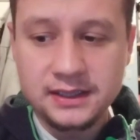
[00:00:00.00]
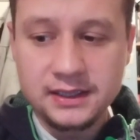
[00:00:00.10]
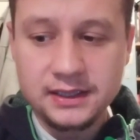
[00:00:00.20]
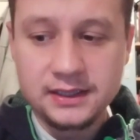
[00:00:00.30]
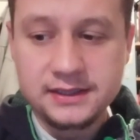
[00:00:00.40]

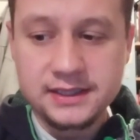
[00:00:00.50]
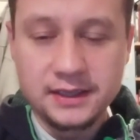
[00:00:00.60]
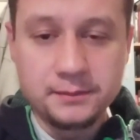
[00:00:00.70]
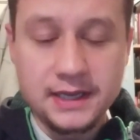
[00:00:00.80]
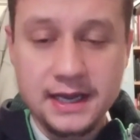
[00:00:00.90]
And
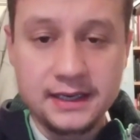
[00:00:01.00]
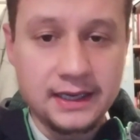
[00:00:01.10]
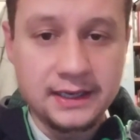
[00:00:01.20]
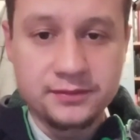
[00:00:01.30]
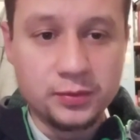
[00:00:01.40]
um, yeah, the
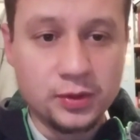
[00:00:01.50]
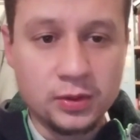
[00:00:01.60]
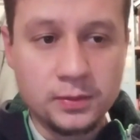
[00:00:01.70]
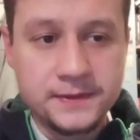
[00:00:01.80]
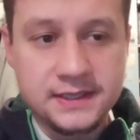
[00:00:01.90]
lad from
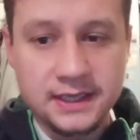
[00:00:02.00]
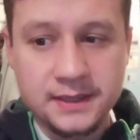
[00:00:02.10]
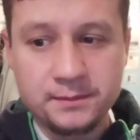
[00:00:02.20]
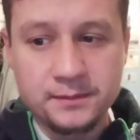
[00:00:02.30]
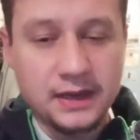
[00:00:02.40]
Wolves,
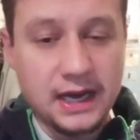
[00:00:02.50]
um,